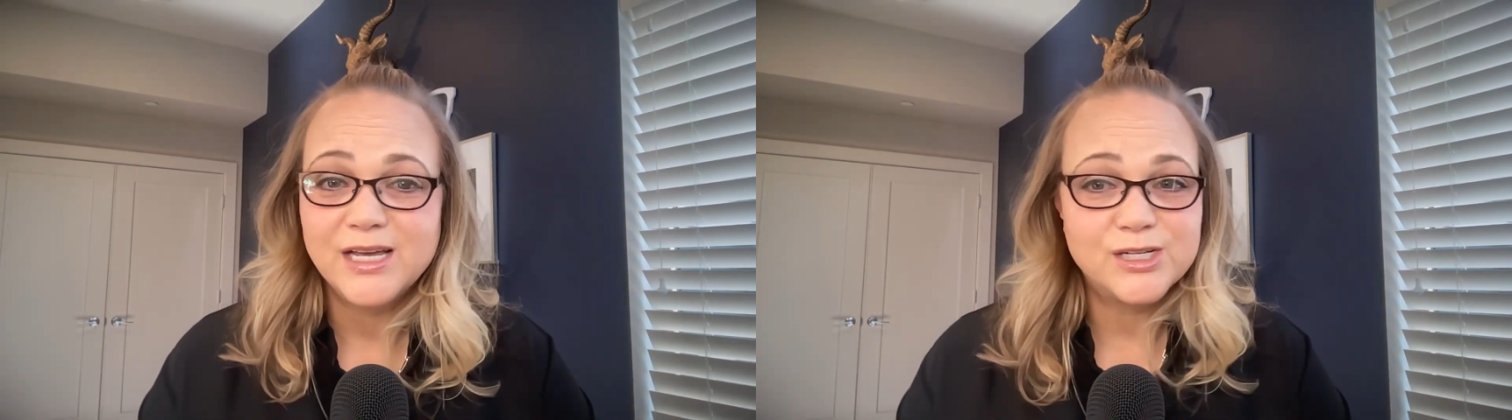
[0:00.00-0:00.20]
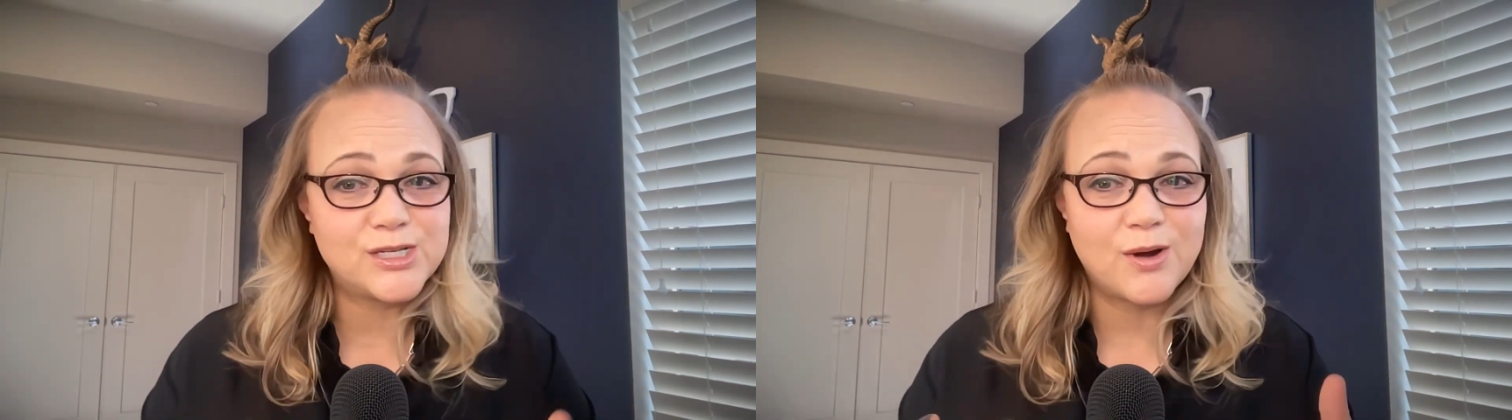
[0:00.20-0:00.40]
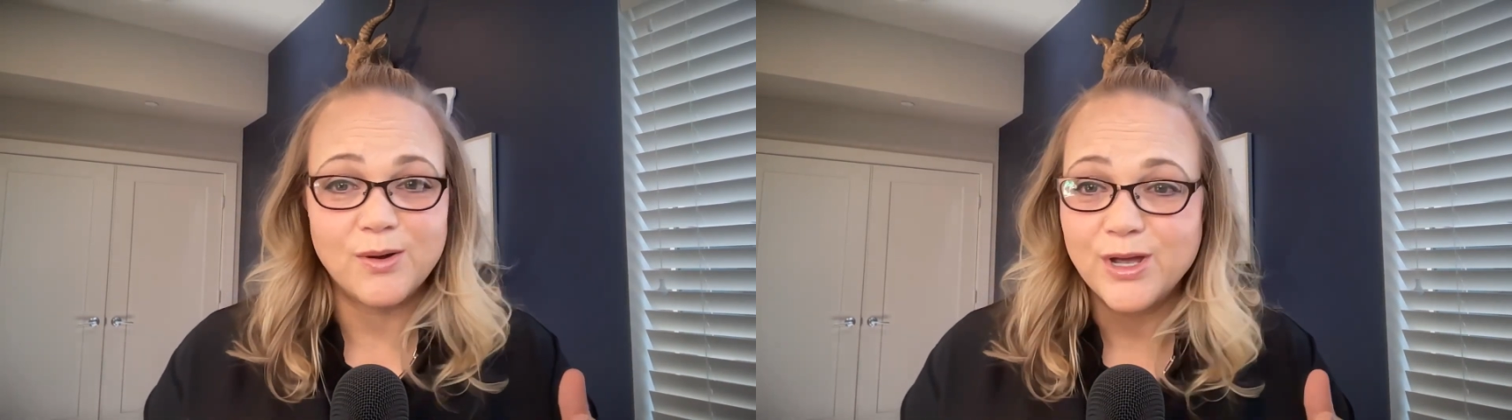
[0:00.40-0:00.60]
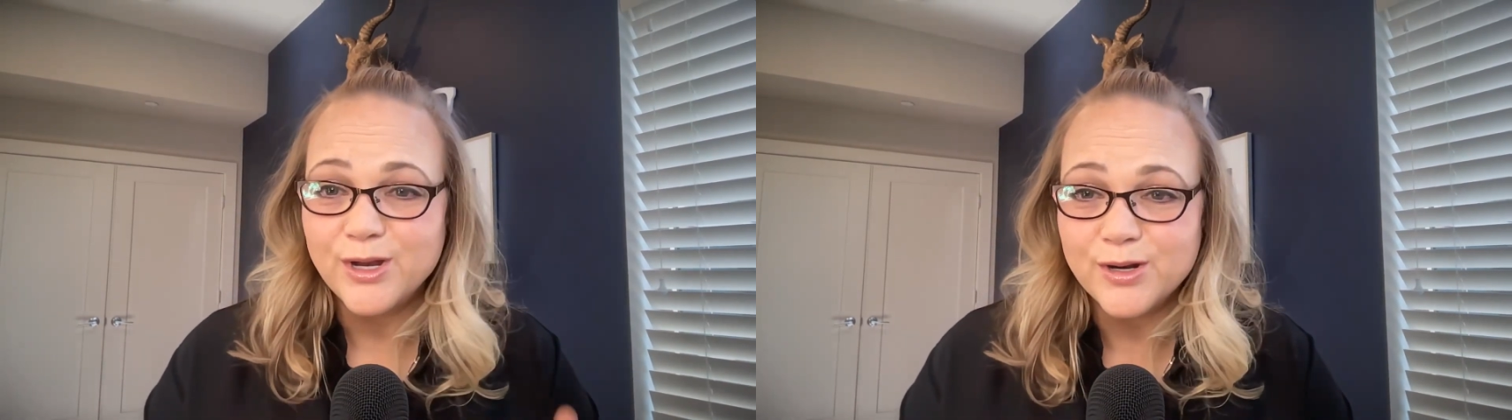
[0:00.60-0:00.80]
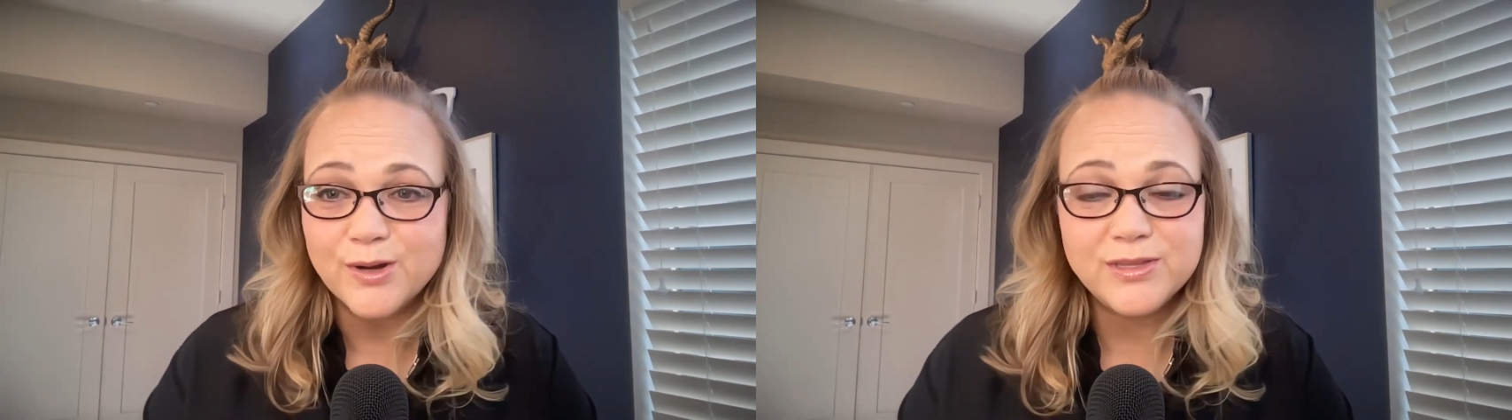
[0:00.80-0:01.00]
So
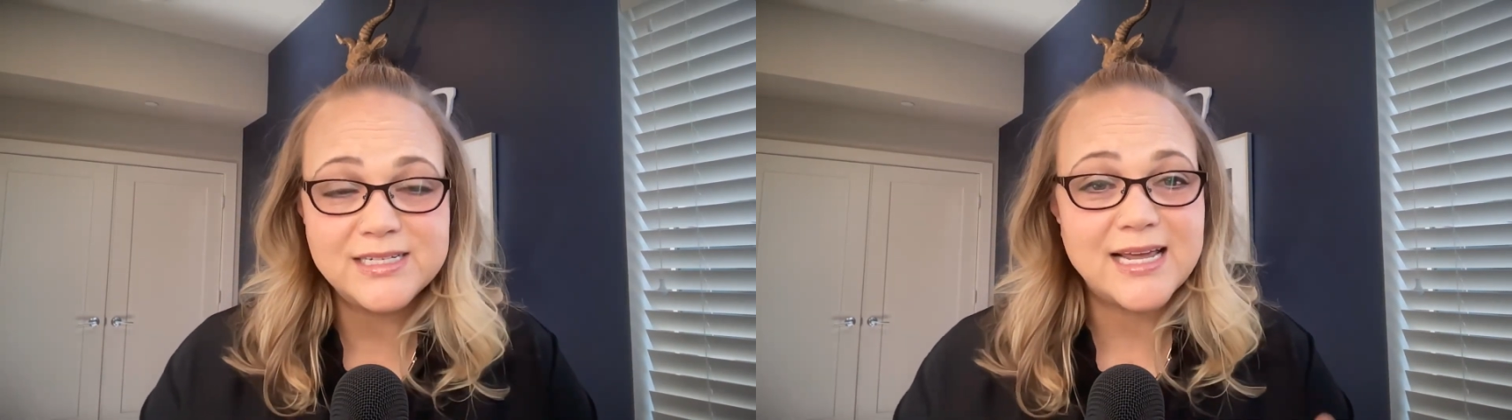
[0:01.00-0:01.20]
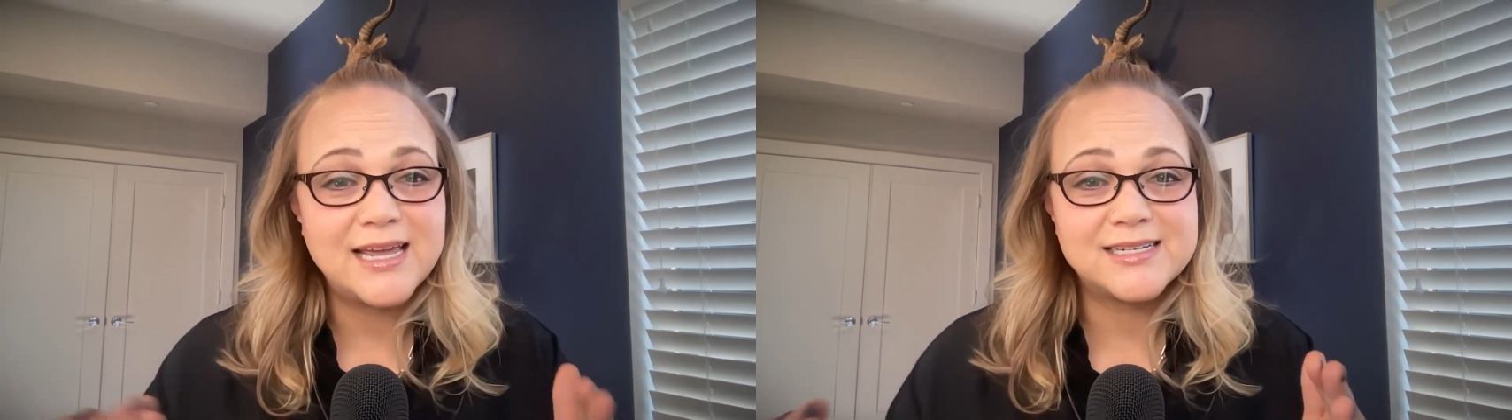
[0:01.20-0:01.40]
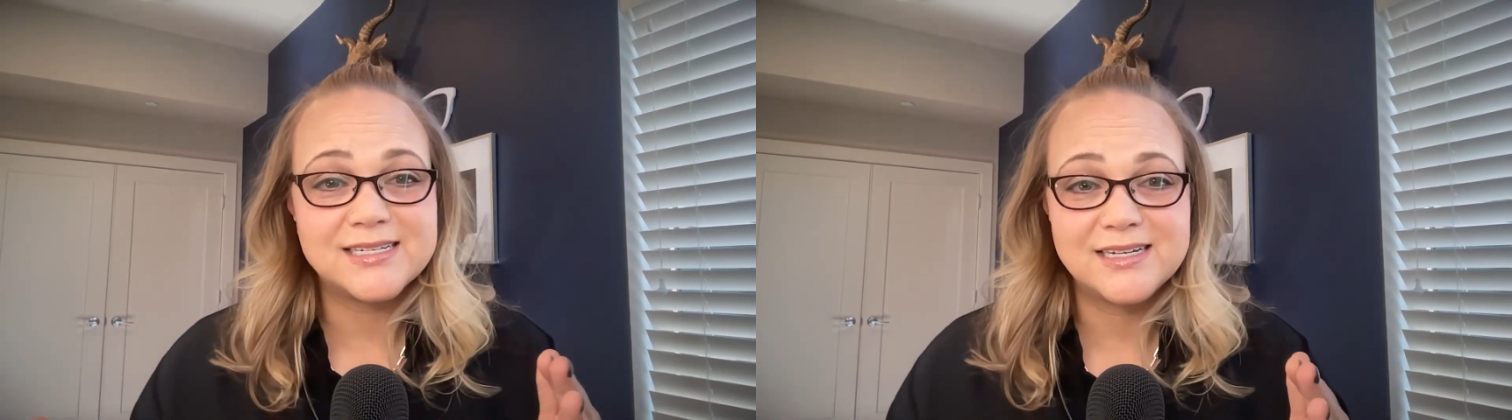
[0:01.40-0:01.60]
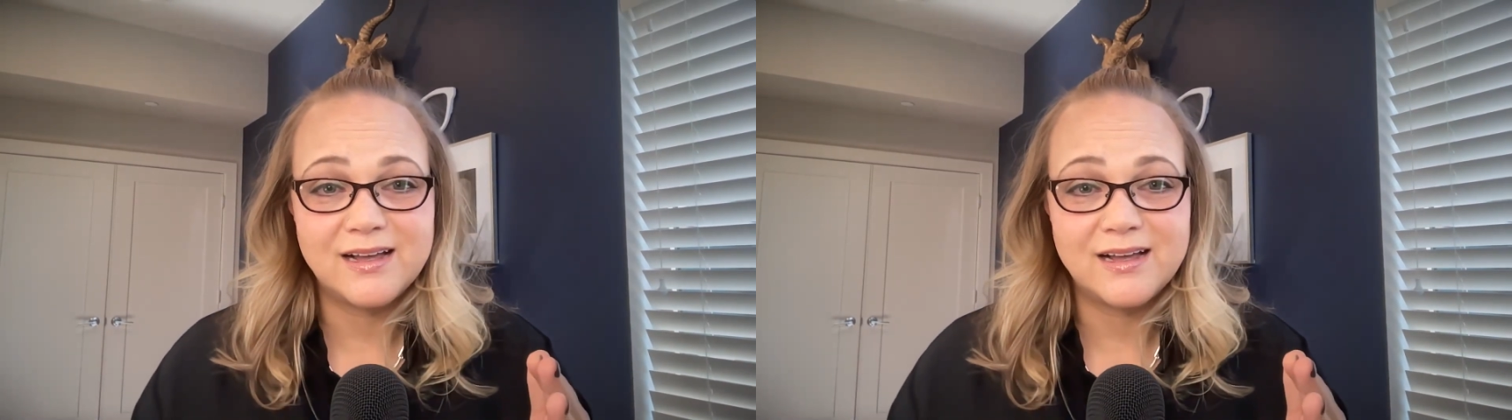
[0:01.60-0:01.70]
note the date